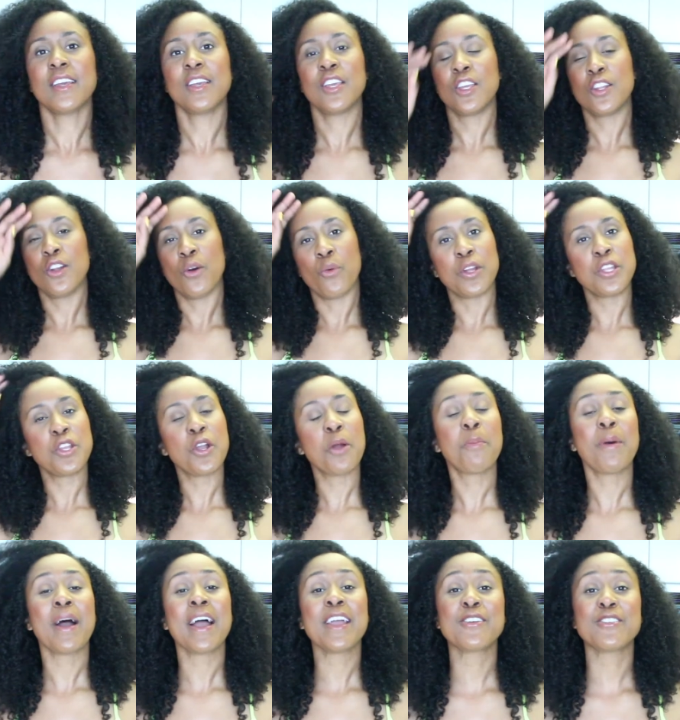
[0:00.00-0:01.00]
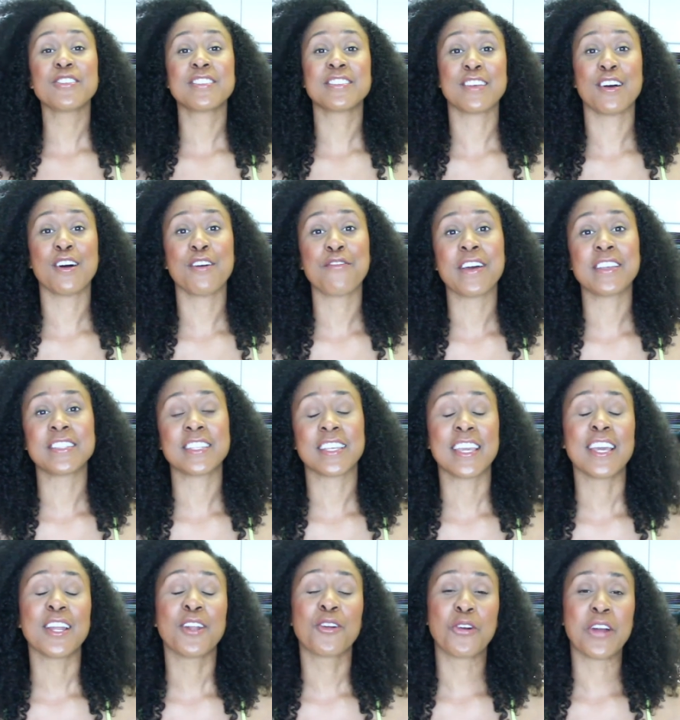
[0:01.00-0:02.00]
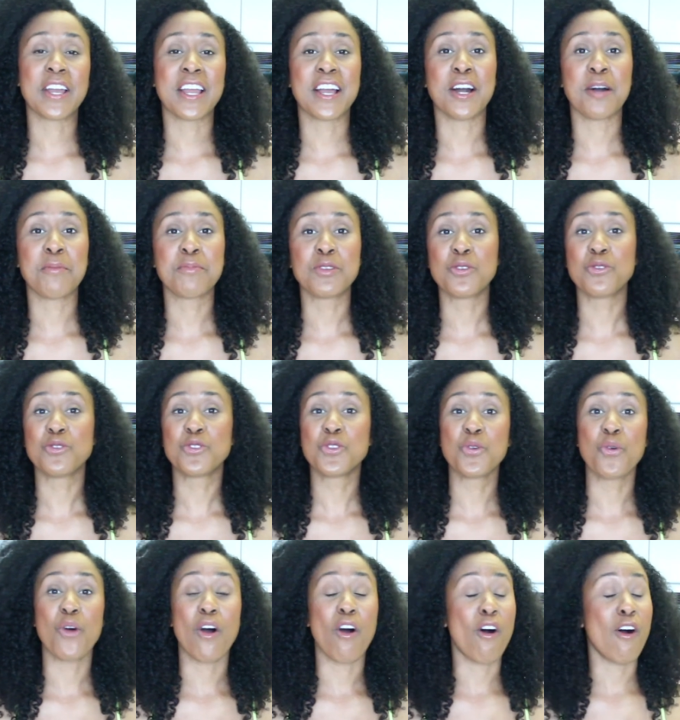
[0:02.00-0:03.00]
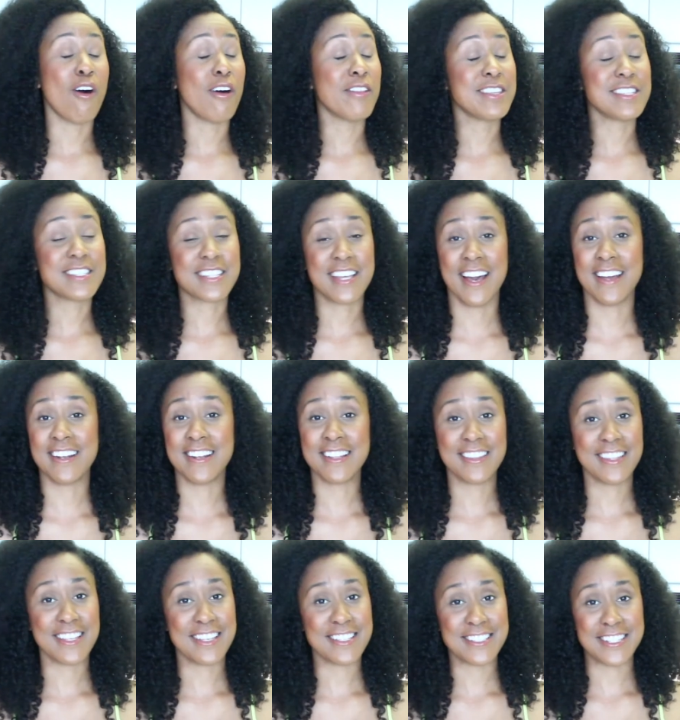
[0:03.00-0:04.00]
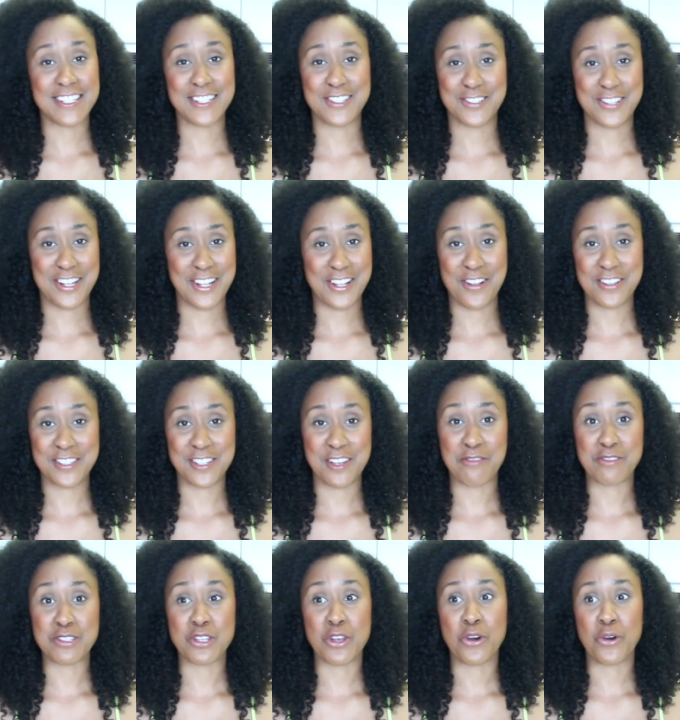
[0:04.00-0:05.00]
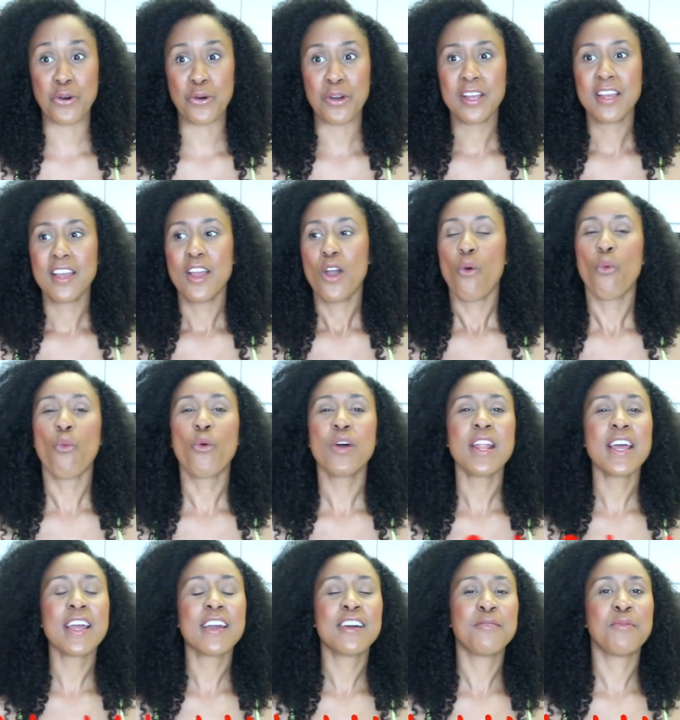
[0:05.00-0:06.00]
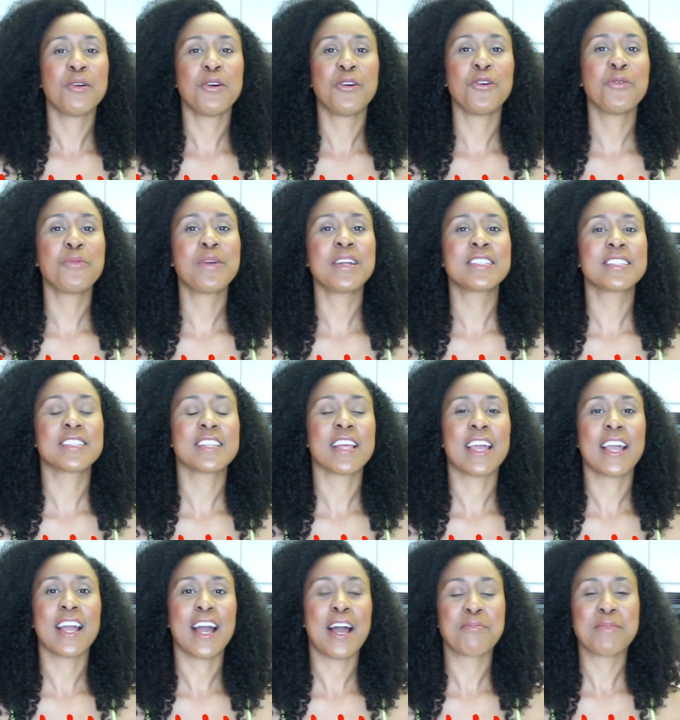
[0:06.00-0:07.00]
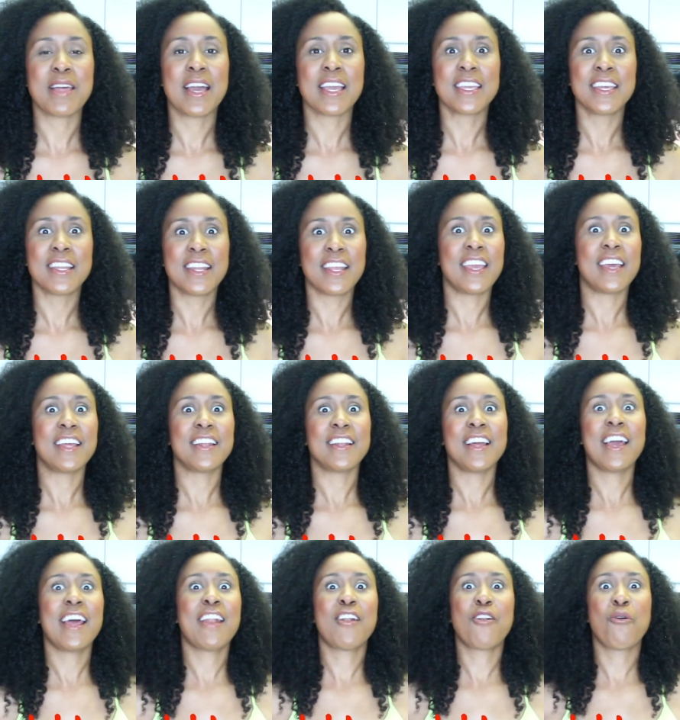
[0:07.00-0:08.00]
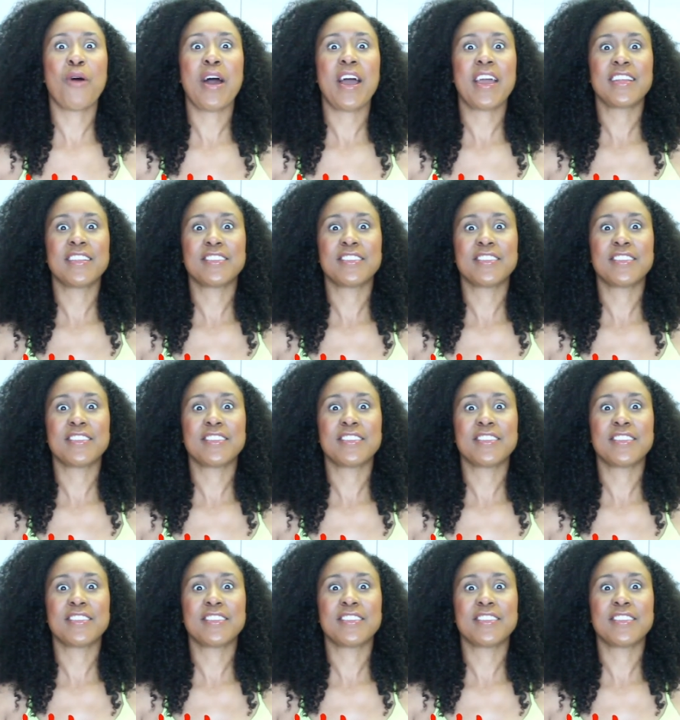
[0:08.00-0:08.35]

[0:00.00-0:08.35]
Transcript: You know, when you're by yourself as a kid growing up, you do all these kind of things to entertain yourself. So when I come home, it's like I'm that kid again. I don't know why.